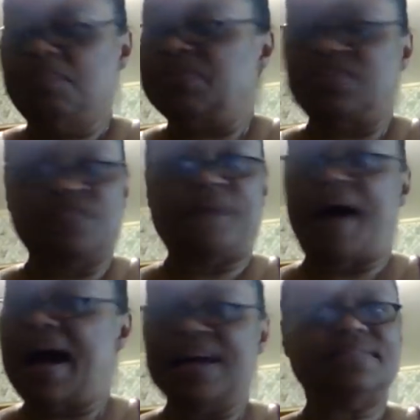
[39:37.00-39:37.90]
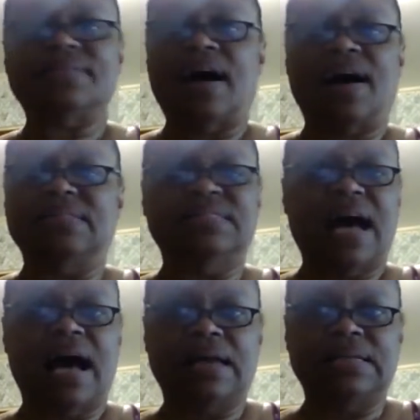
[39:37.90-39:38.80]
But the fries, nah,
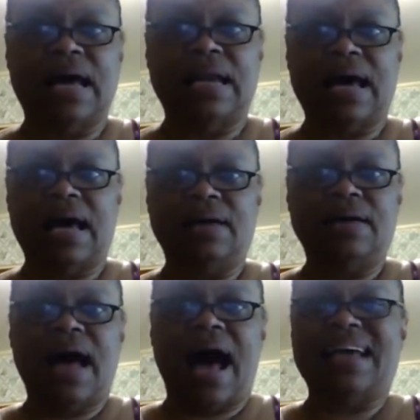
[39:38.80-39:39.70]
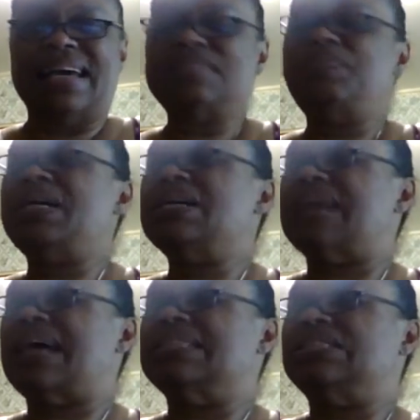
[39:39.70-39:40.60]
nah, nah. I guess because
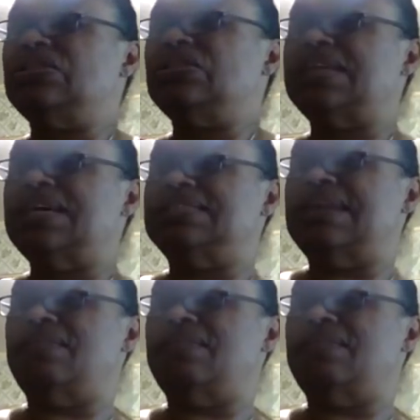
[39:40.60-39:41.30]
I can still taste